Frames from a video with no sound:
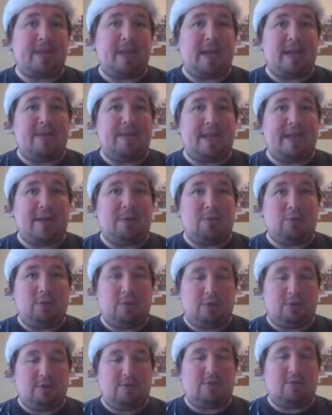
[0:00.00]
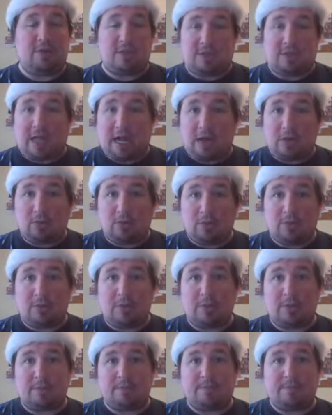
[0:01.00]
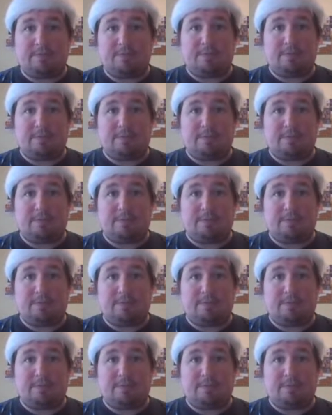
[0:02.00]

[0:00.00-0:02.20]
And that will look good for the stockholders,